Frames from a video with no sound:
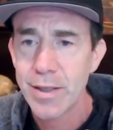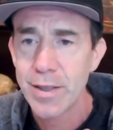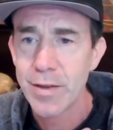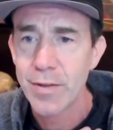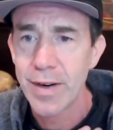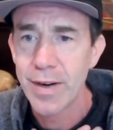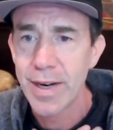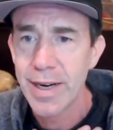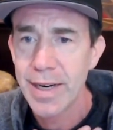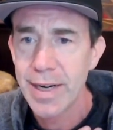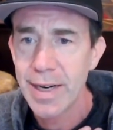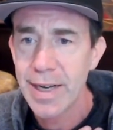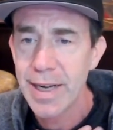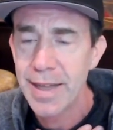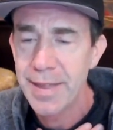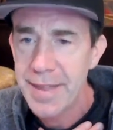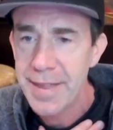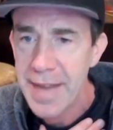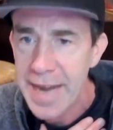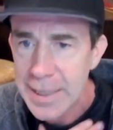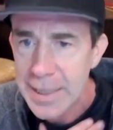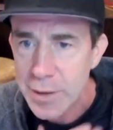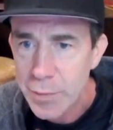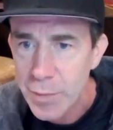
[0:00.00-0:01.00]
Right? And
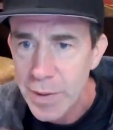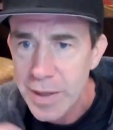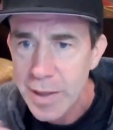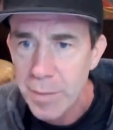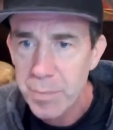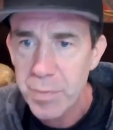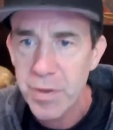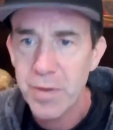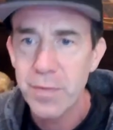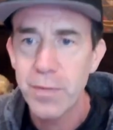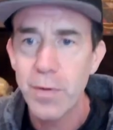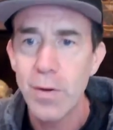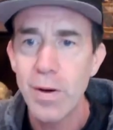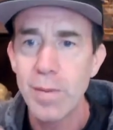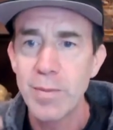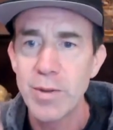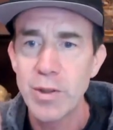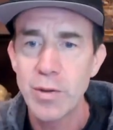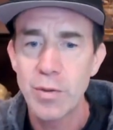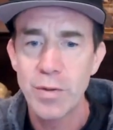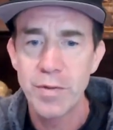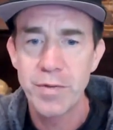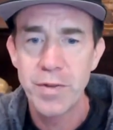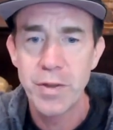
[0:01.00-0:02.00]
that's where the
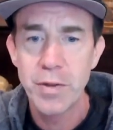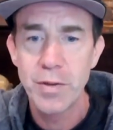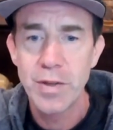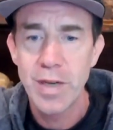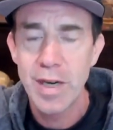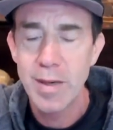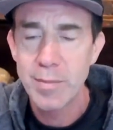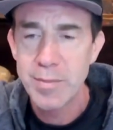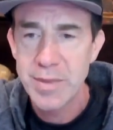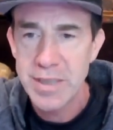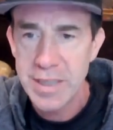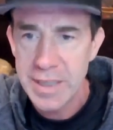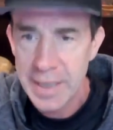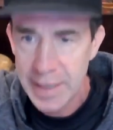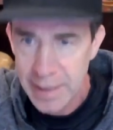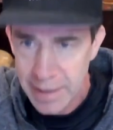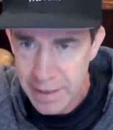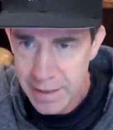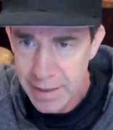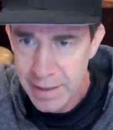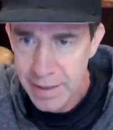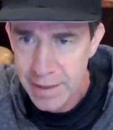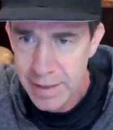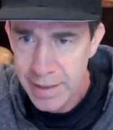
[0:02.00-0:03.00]
performance review comes in.
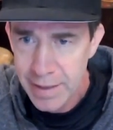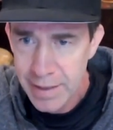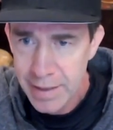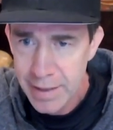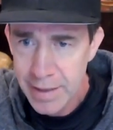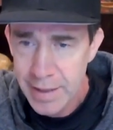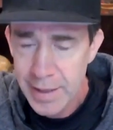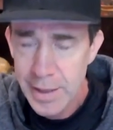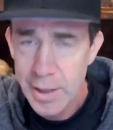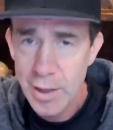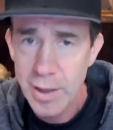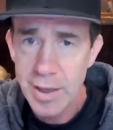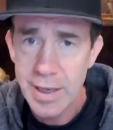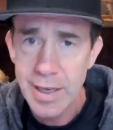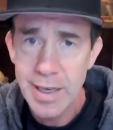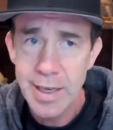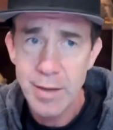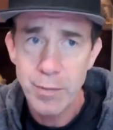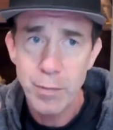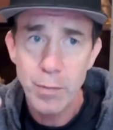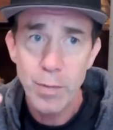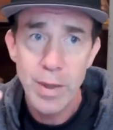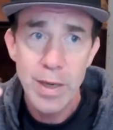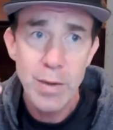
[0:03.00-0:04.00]

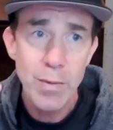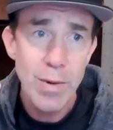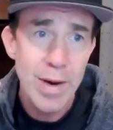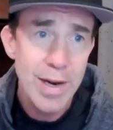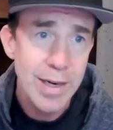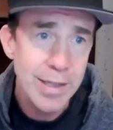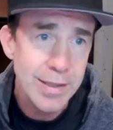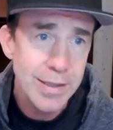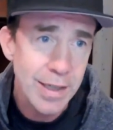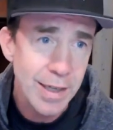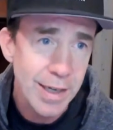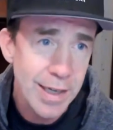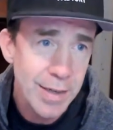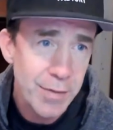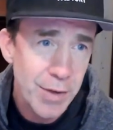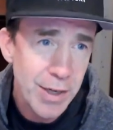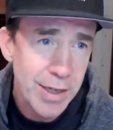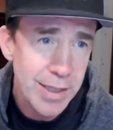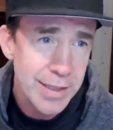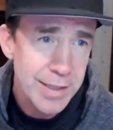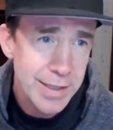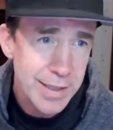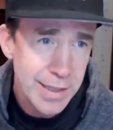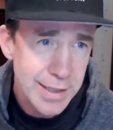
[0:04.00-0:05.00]
If we want to deliver
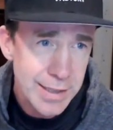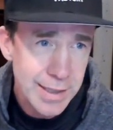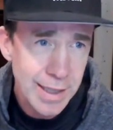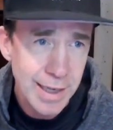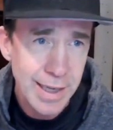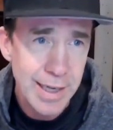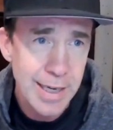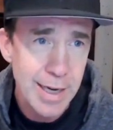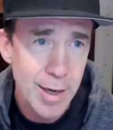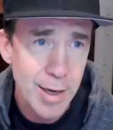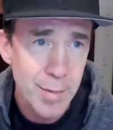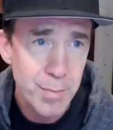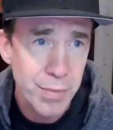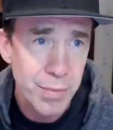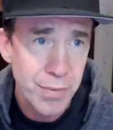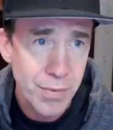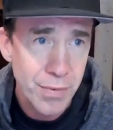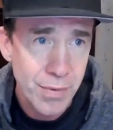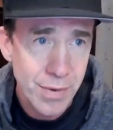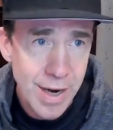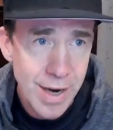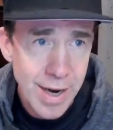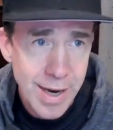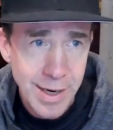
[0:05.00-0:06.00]
consistently on
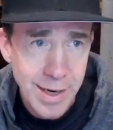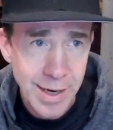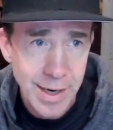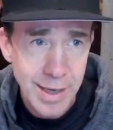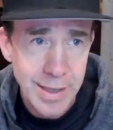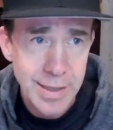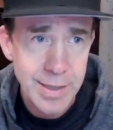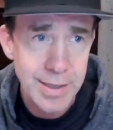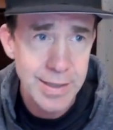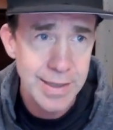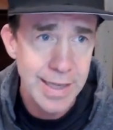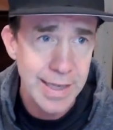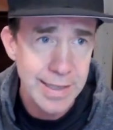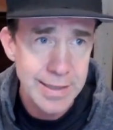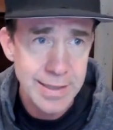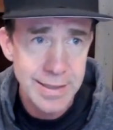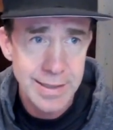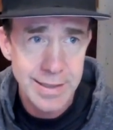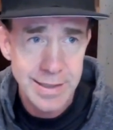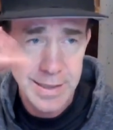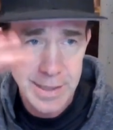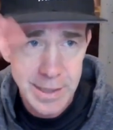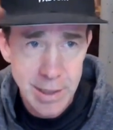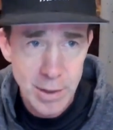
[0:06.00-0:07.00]
product,
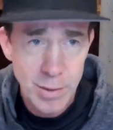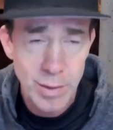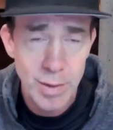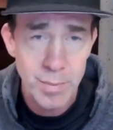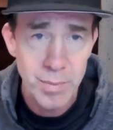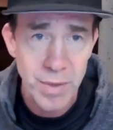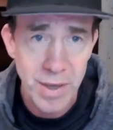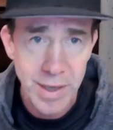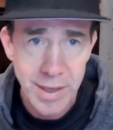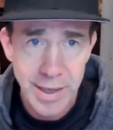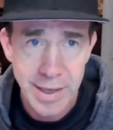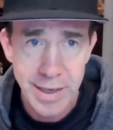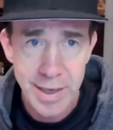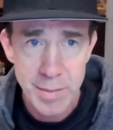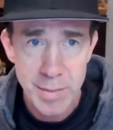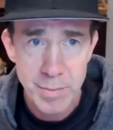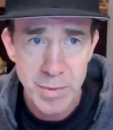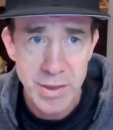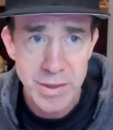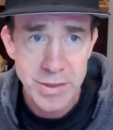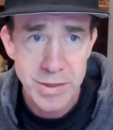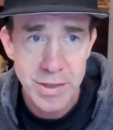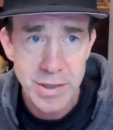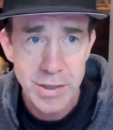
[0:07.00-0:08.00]
that's, you know, a bucket
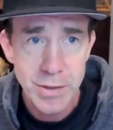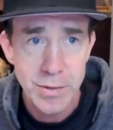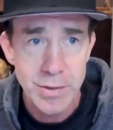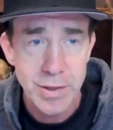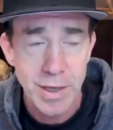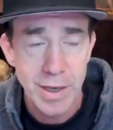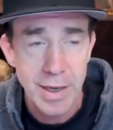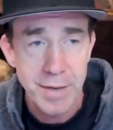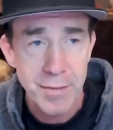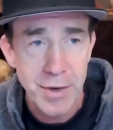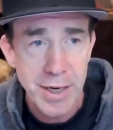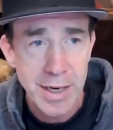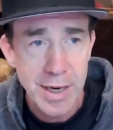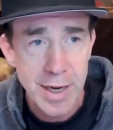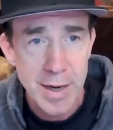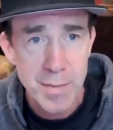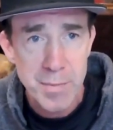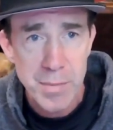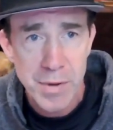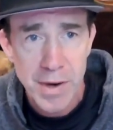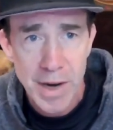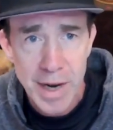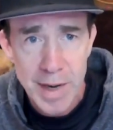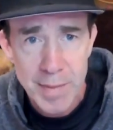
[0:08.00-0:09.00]
number 2, delivering on
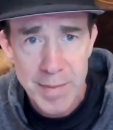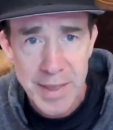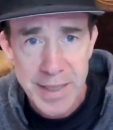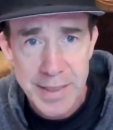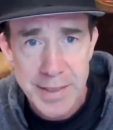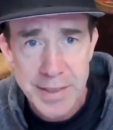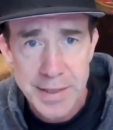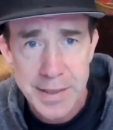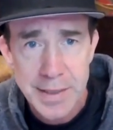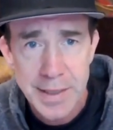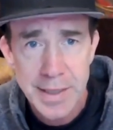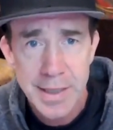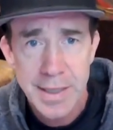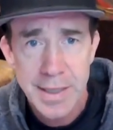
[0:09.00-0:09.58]
promise,